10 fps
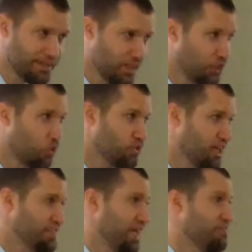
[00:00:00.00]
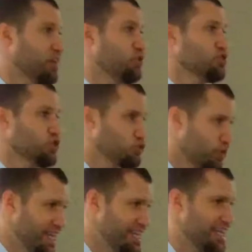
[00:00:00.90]
The law does have a
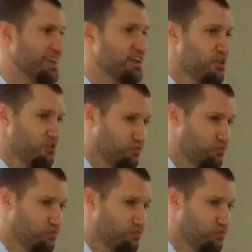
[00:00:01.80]
restraining